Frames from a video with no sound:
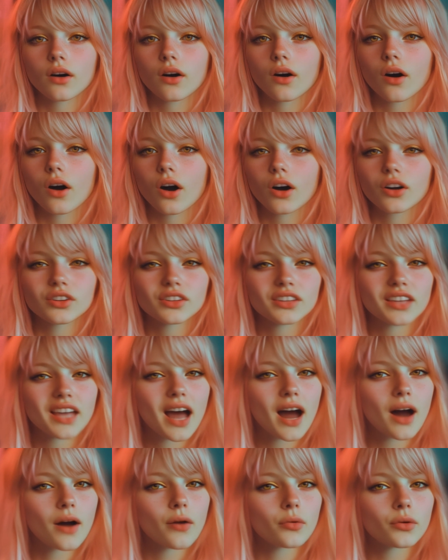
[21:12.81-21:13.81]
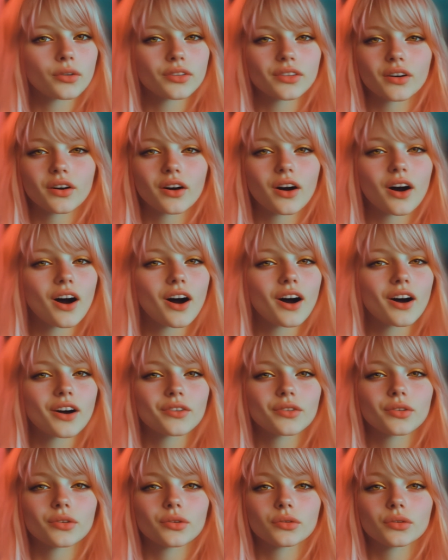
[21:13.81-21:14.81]
Are you going to help with the
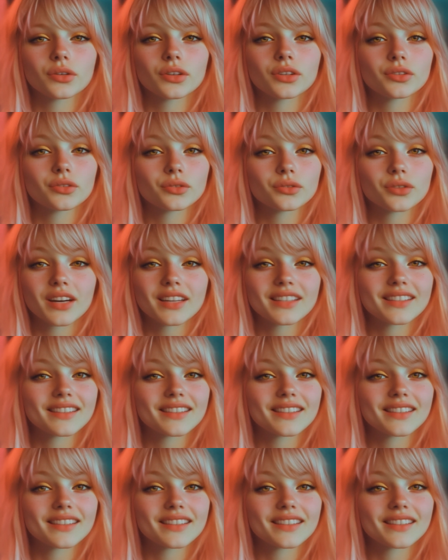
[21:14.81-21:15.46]
cause or what?